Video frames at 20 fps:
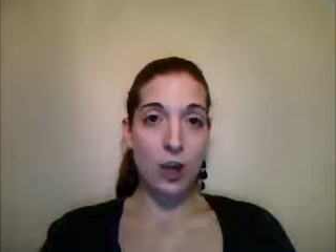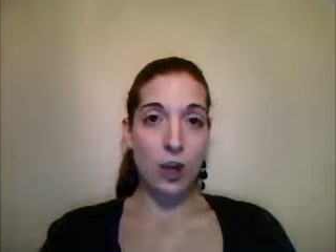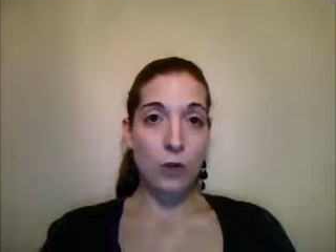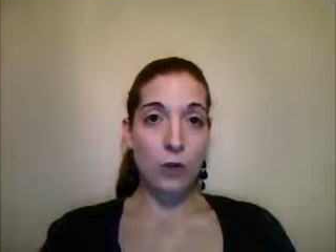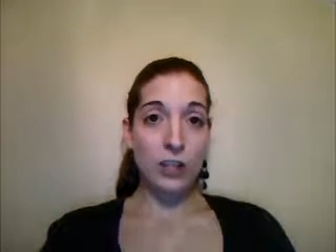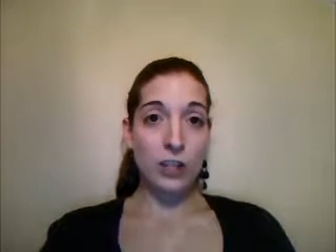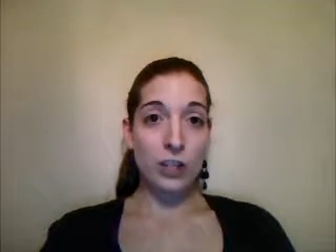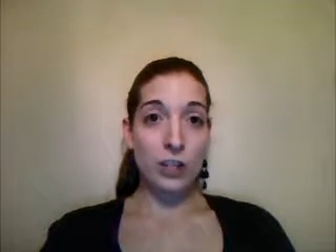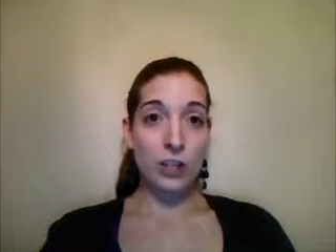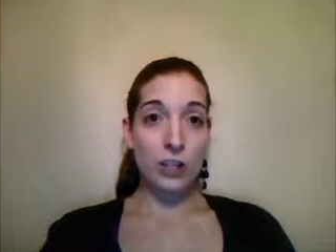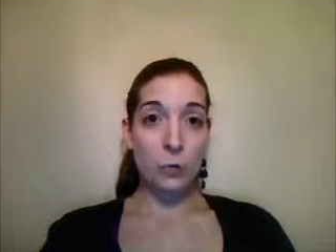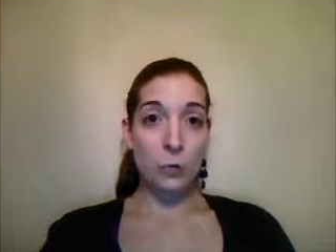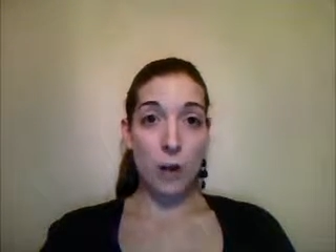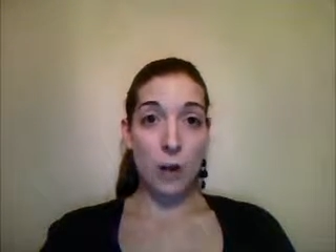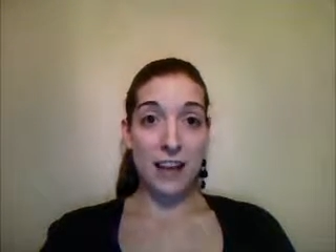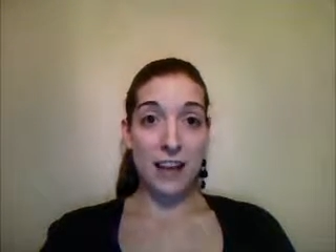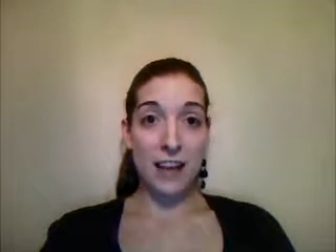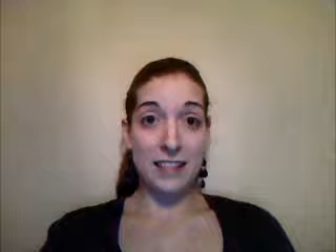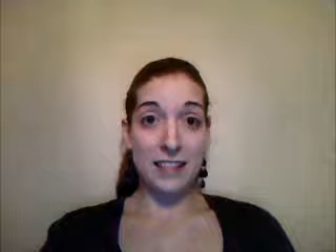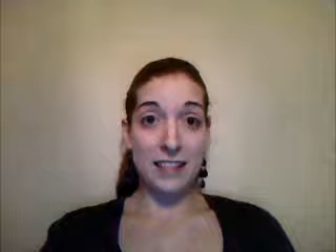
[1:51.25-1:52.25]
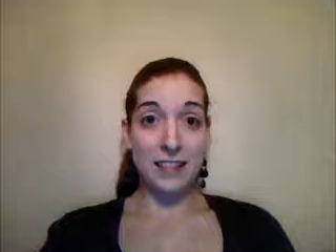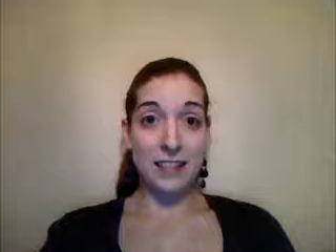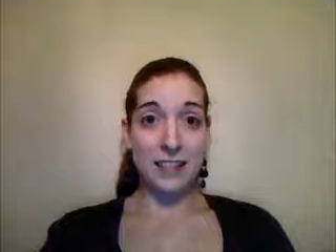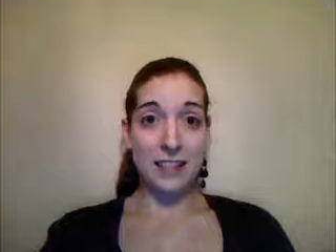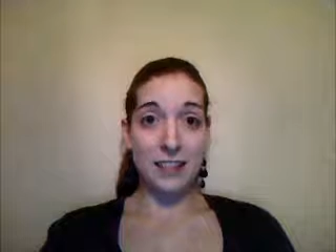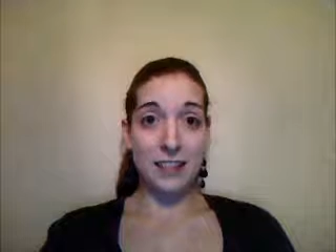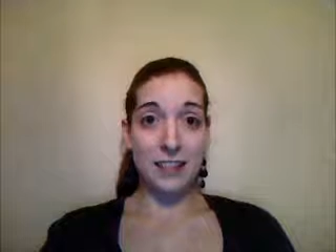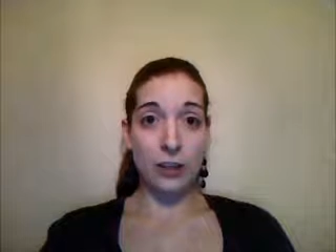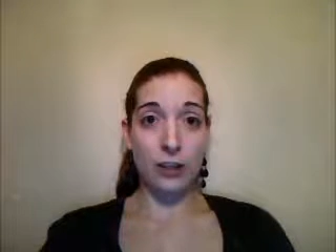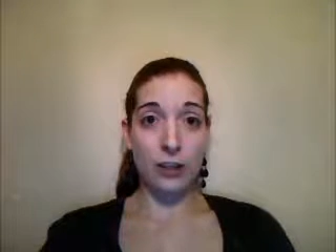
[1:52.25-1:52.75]
which is why it's
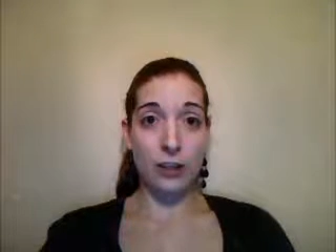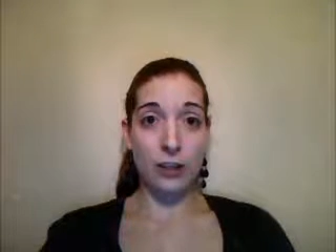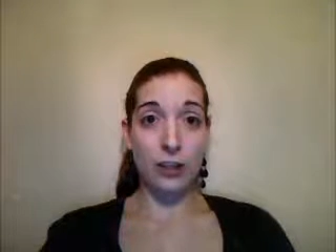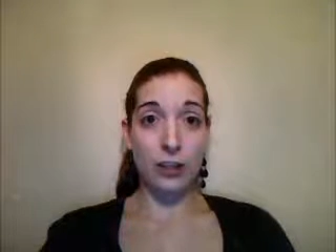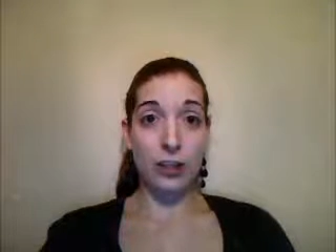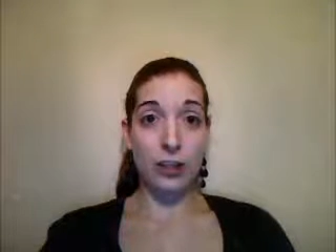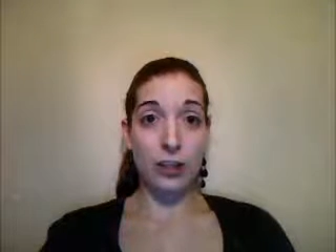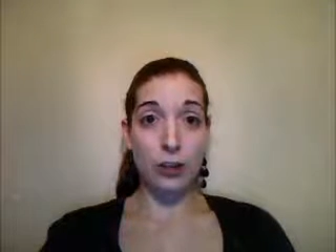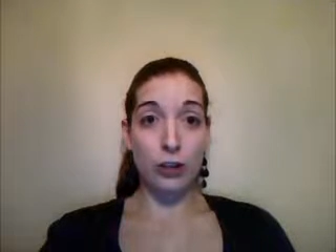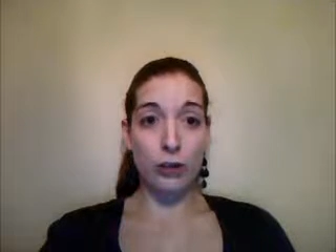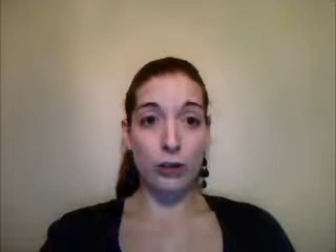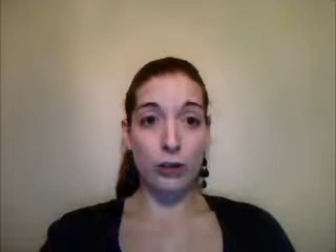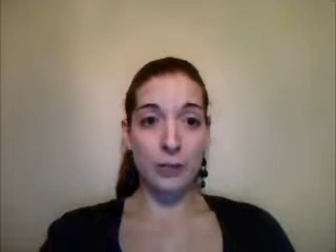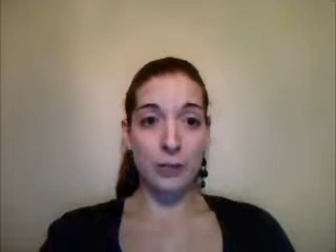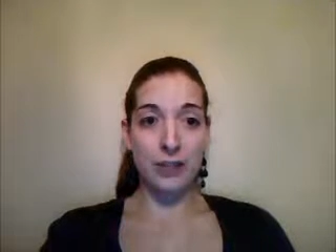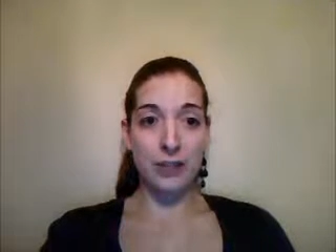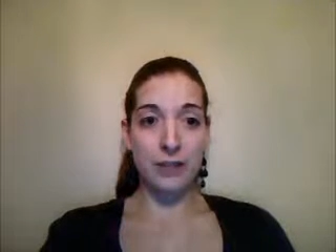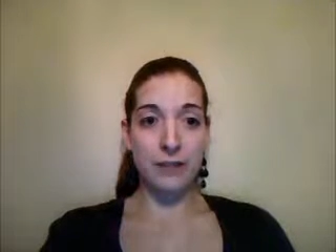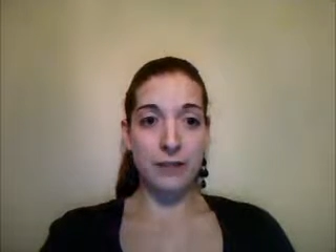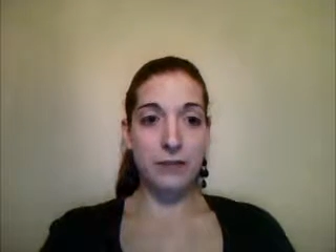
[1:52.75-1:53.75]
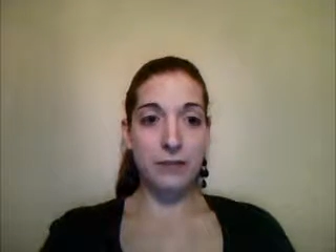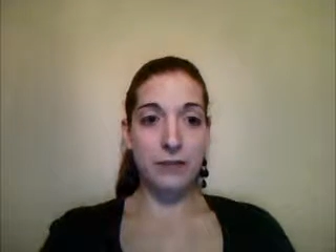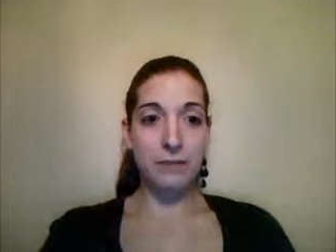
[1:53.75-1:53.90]
considered descriptive.